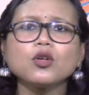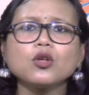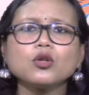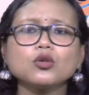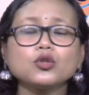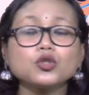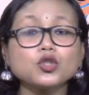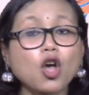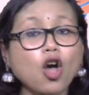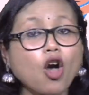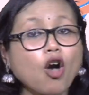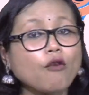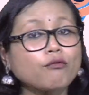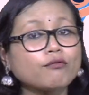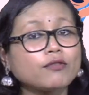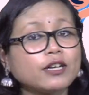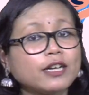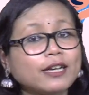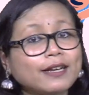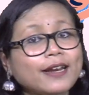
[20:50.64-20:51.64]
soft
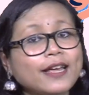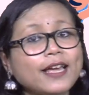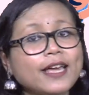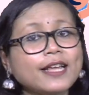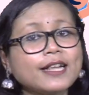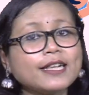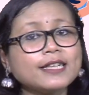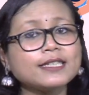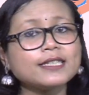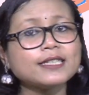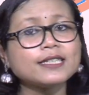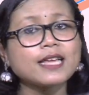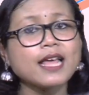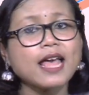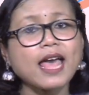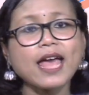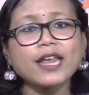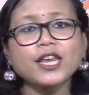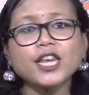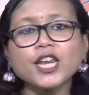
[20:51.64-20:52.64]
greens
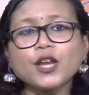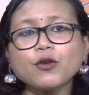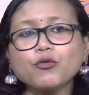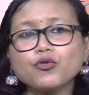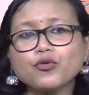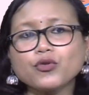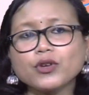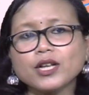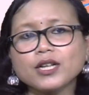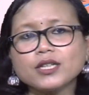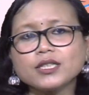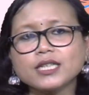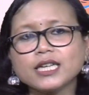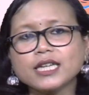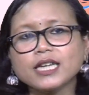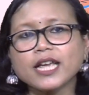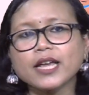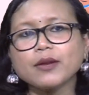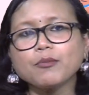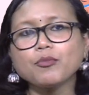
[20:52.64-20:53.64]
and neutrals,
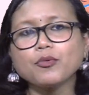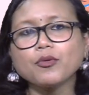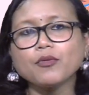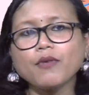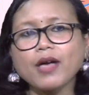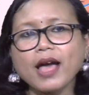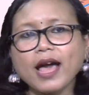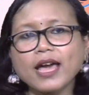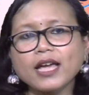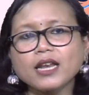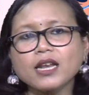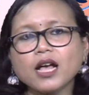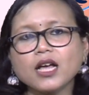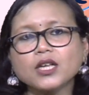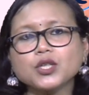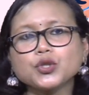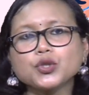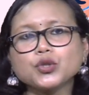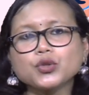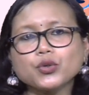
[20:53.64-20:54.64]
it can provide
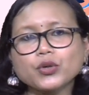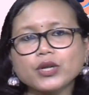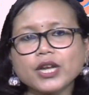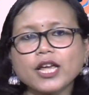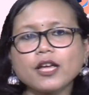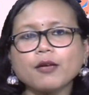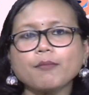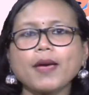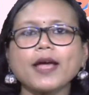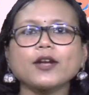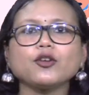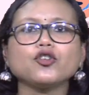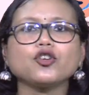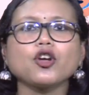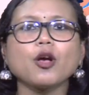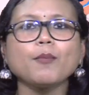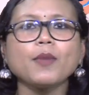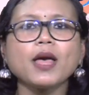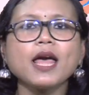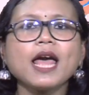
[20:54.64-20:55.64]
a soothing
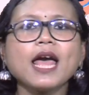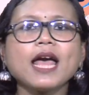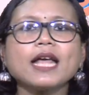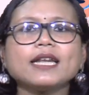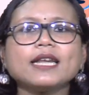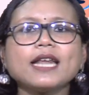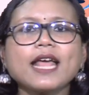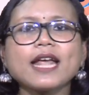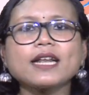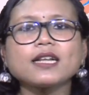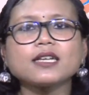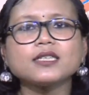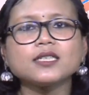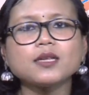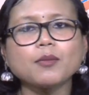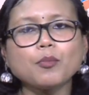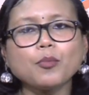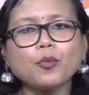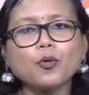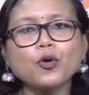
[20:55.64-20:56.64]
backdrop that
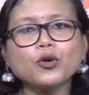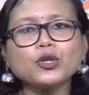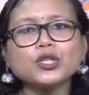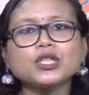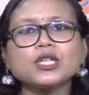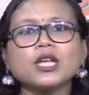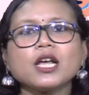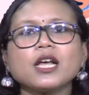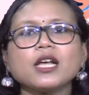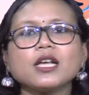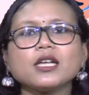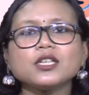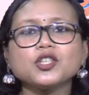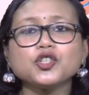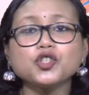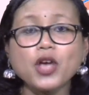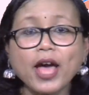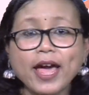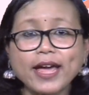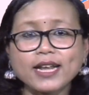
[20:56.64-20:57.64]
supports
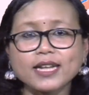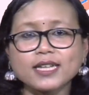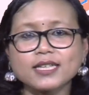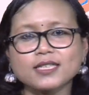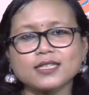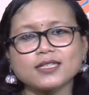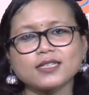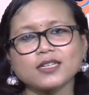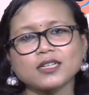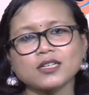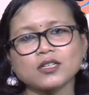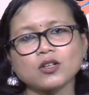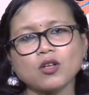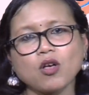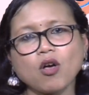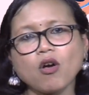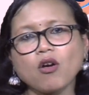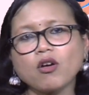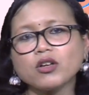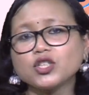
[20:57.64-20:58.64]
child's
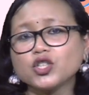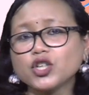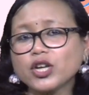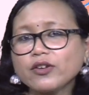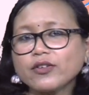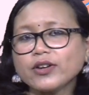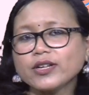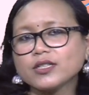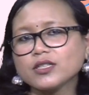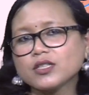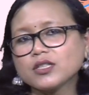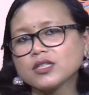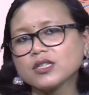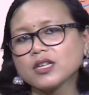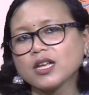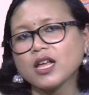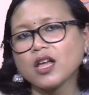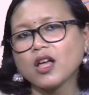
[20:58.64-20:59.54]
or children's